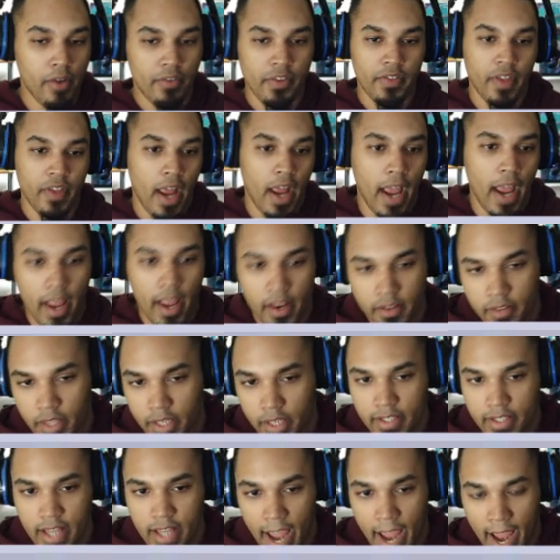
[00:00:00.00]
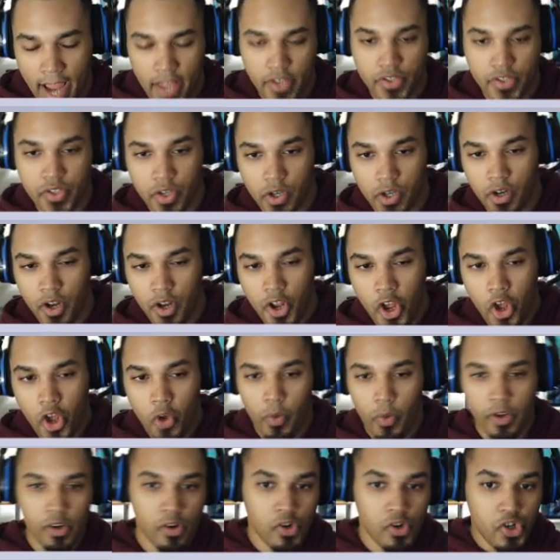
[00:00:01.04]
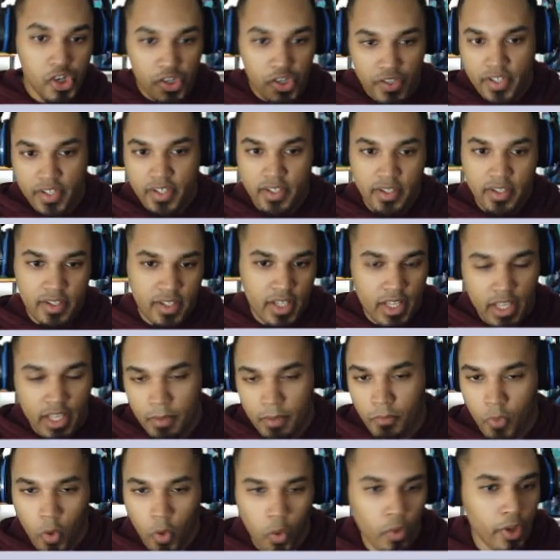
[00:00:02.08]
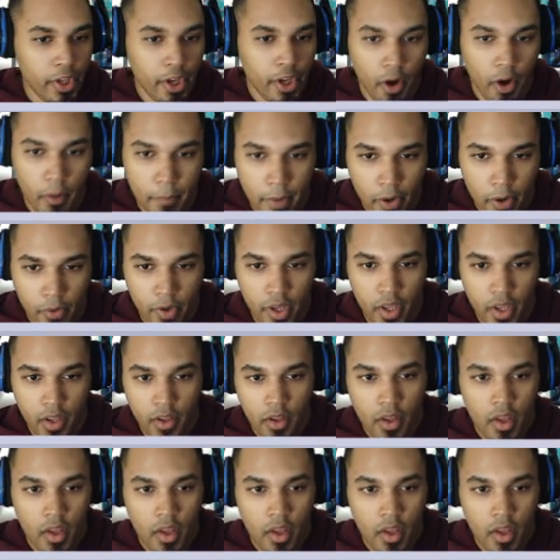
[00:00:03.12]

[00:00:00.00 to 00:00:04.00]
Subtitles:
anything to answer when you're just steamrolling your opponent.